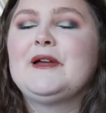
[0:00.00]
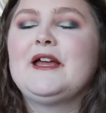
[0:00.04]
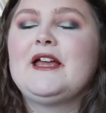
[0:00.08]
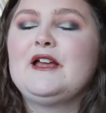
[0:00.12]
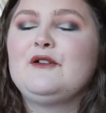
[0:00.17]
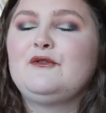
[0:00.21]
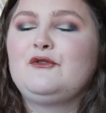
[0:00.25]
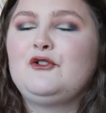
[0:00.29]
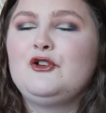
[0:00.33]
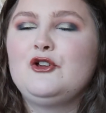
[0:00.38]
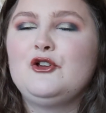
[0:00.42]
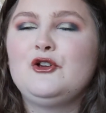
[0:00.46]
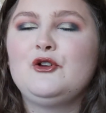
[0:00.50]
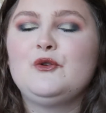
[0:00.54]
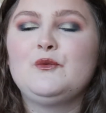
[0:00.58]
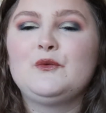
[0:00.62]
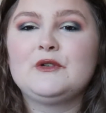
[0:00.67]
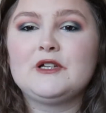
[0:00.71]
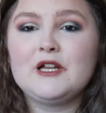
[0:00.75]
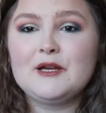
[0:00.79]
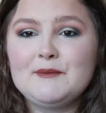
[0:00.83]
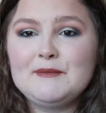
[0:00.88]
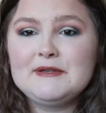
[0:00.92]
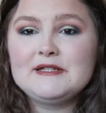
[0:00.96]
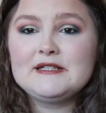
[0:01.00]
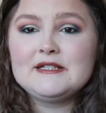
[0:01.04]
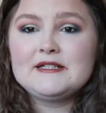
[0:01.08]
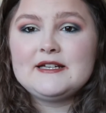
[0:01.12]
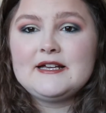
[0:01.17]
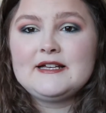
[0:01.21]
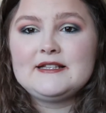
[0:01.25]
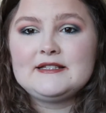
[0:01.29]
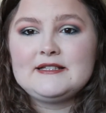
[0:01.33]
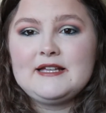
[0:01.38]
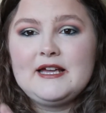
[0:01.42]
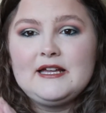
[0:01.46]
If you would me to
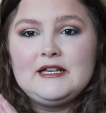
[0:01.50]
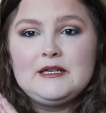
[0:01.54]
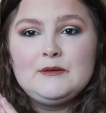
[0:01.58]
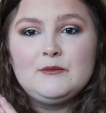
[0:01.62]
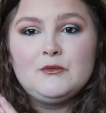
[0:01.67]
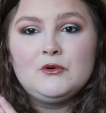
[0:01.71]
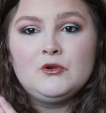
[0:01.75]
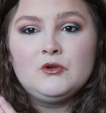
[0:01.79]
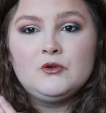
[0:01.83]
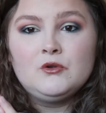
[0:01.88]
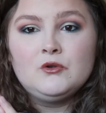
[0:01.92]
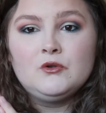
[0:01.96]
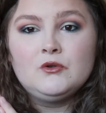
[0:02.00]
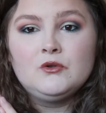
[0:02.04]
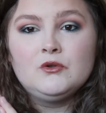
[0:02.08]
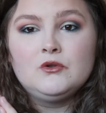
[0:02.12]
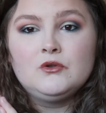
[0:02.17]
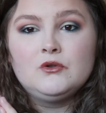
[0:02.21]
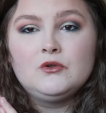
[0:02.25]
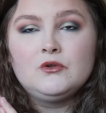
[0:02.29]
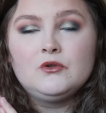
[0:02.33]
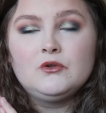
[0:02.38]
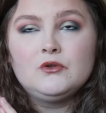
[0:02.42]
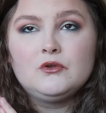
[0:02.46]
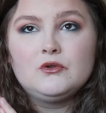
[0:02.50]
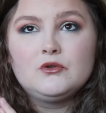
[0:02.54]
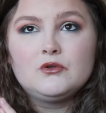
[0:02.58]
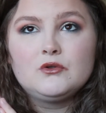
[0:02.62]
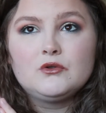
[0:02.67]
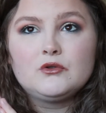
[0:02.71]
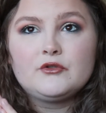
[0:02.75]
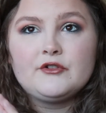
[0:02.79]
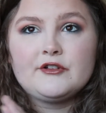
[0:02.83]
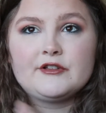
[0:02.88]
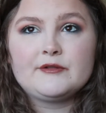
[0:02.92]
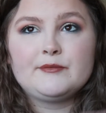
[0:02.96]
test any more
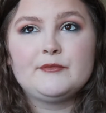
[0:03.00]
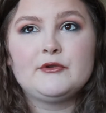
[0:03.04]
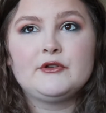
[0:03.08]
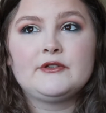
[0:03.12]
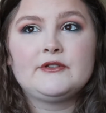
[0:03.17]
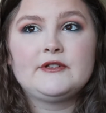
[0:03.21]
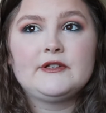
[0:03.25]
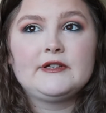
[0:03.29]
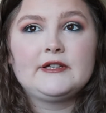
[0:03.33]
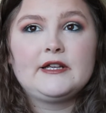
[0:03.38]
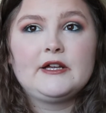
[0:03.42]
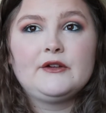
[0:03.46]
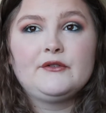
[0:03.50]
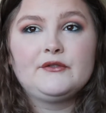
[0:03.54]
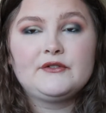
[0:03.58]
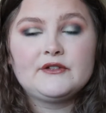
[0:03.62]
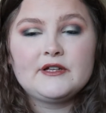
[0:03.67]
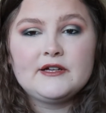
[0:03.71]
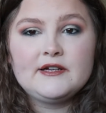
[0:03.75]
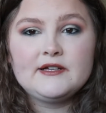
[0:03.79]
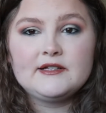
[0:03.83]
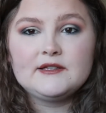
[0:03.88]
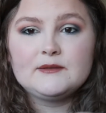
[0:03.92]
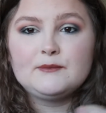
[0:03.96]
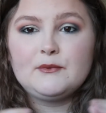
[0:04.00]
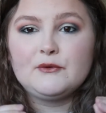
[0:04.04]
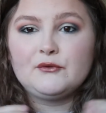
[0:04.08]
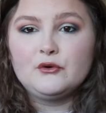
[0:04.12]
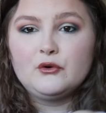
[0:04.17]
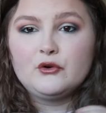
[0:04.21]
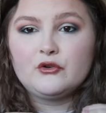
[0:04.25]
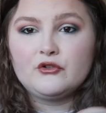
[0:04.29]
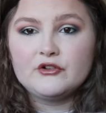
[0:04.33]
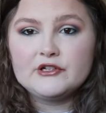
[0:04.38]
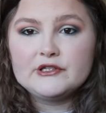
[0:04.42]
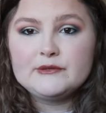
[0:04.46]
Christmas gift sets
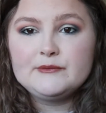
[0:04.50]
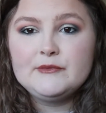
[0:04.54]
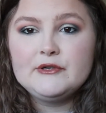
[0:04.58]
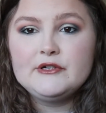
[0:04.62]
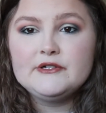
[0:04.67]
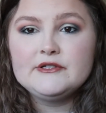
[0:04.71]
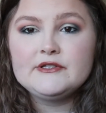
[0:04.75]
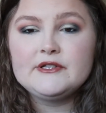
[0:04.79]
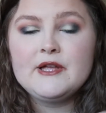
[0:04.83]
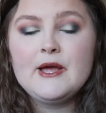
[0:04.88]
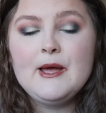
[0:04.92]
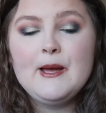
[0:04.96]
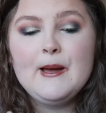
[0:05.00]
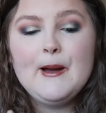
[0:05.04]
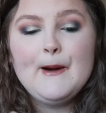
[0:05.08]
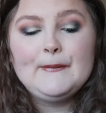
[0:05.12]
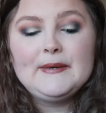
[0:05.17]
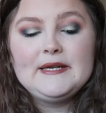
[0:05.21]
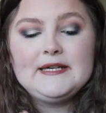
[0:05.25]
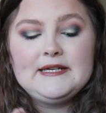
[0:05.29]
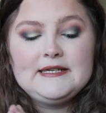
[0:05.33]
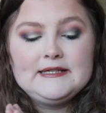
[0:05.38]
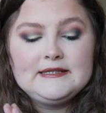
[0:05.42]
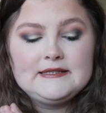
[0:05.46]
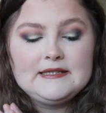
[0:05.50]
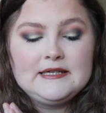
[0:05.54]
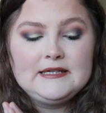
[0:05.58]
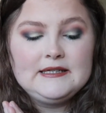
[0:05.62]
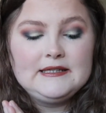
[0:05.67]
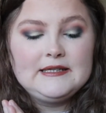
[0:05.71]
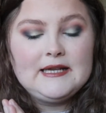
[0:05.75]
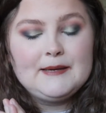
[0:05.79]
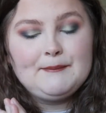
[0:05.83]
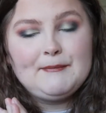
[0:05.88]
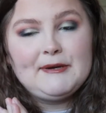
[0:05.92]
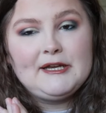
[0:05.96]
before Christmas, please
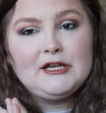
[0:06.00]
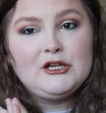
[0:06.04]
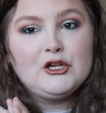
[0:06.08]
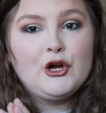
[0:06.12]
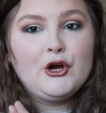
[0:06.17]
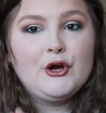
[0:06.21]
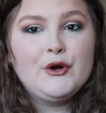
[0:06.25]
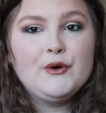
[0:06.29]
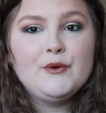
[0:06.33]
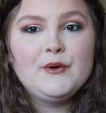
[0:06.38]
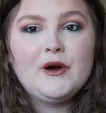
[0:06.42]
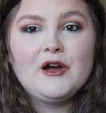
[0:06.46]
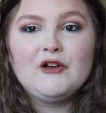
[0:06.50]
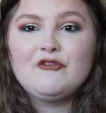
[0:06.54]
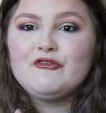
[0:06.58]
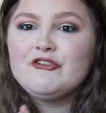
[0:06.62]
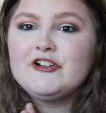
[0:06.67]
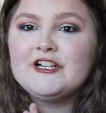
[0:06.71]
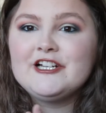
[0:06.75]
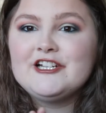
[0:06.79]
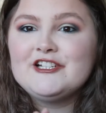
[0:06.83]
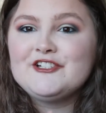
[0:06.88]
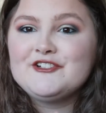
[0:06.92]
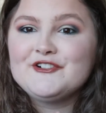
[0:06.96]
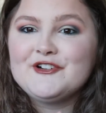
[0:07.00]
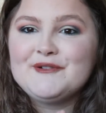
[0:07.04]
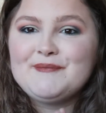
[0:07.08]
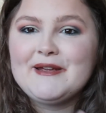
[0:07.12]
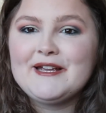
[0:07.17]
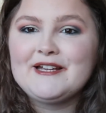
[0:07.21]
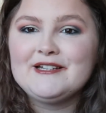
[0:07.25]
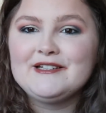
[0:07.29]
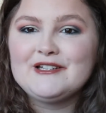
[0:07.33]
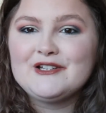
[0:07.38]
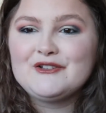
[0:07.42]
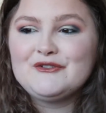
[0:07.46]
let me know. I really enjoyed
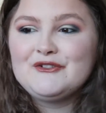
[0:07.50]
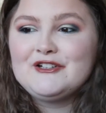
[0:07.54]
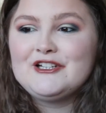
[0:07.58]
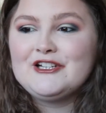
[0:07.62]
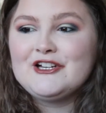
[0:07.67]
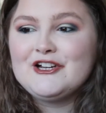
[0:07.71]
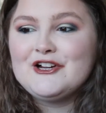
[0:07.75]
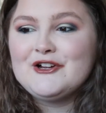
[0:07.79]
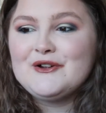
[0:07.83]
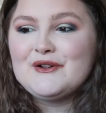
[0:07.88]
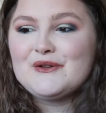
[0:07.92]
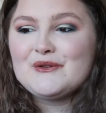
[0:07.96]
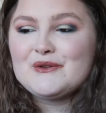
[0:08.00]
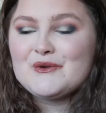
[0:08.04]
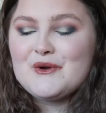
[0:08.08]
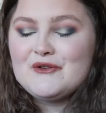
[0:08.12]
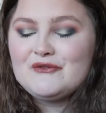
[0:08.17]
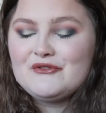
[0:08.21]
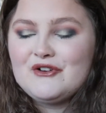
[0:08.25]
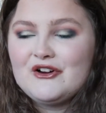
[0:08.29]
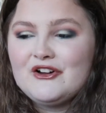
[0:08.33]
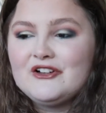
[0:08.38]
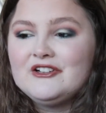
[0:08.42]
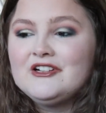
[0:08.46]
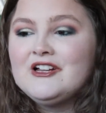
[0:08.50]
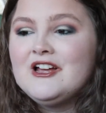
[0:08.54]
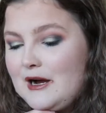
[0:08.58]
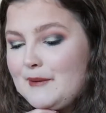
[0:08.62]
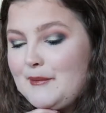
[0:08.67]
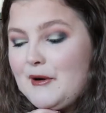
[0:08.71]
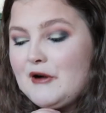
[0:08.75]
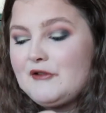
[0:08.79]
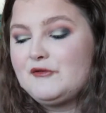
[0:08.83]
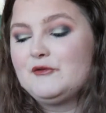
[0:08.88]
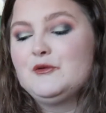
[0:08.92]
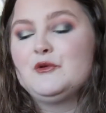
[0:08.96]
making this video. It's quite fun,
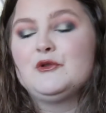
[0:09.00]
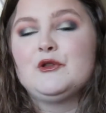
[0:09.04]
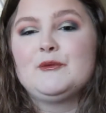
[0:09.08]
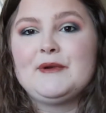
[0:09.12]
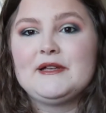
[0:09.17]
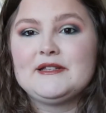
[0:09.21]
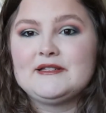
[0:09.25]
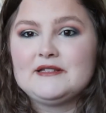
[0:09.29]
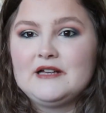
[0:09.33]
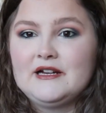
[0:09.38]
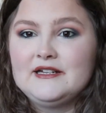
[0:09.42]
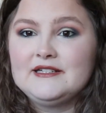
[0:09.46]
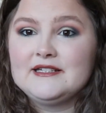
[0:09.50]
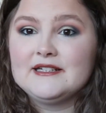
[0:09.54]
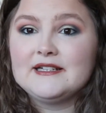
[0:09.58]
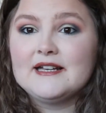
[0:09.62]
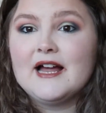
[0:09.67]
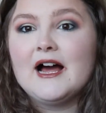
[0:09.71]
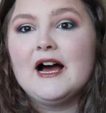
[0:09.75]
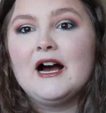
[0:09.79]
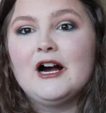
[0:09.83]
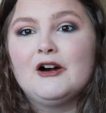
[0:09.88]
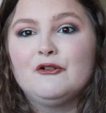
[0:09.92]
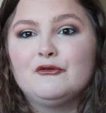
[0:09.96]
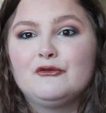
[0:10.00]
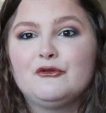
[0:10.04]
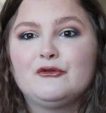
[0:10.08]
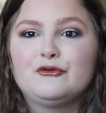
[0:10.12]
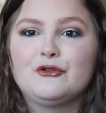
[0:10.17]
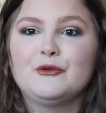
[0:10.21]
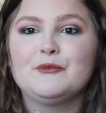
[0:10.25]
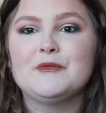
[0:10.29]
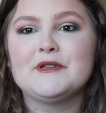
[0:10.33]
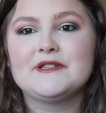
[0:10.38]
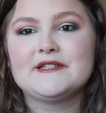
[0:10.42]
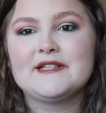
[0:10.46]
apart from all the bits that I didn't have
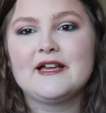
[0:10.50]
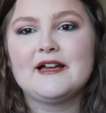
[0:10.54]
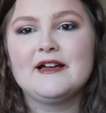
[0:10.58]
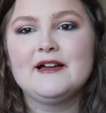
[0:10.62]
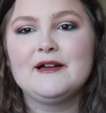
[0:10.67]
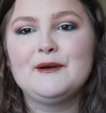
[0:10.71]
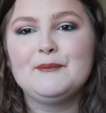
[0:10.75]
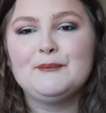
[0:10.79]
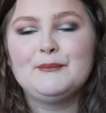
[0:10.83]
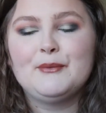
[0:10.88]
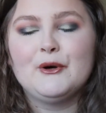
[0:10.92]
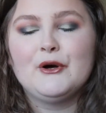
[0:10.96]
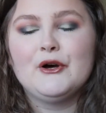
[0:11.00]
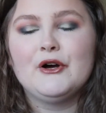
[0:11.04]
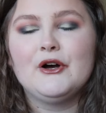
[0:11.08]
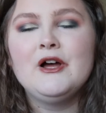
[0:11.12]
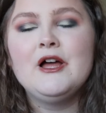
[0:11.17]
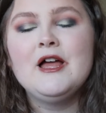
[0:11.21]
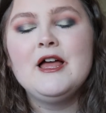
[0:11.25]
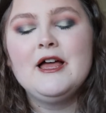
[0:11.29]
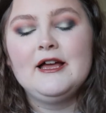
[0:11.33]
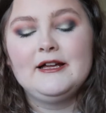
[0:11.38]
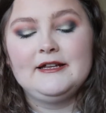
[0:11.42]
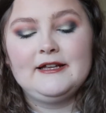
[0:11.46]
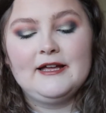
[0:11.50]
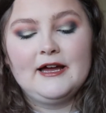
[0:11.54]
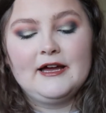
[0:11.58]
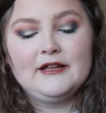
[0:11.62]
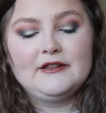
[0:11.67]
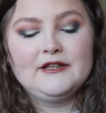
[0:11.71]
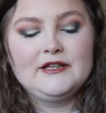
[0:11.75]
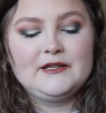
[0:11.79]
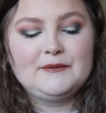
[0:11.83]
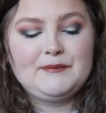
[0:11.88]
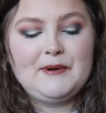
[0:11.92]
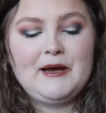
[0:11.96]
from the set. But yeah,
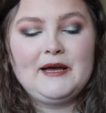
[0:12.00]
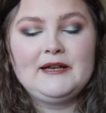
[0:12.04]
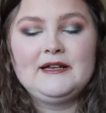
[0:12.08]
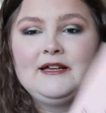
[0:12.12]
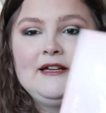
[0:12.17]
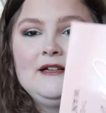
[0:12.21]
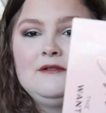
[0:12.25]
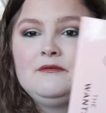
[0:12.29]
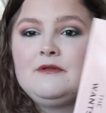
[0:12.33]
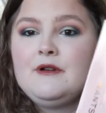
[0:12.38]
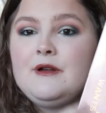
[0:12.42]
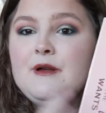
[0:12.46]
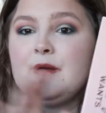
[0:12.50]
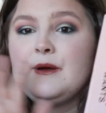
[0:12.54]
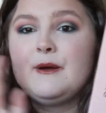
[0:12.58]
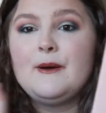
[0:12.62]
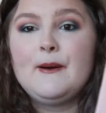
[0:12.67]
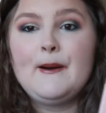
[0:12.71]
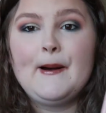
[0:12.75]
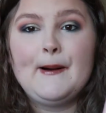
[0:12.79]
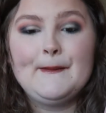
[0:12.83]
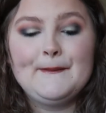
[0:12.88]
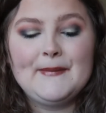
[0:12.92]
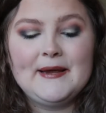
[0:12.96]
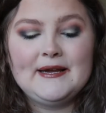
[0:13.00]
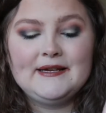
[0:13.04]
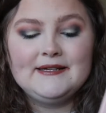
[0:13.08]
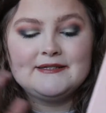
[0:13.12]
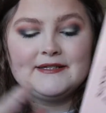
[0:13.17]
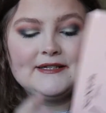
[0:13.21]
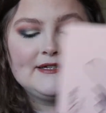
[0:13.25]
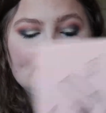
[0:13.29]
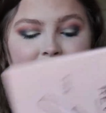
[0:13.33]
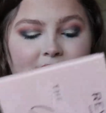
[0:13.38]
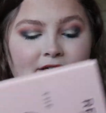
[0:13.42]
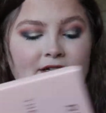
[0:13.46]
this palette,
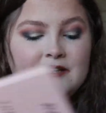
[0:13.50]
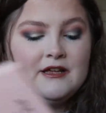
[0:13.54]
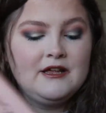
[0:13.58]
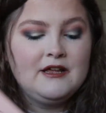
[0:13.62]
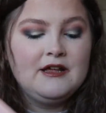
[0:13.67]
amazing.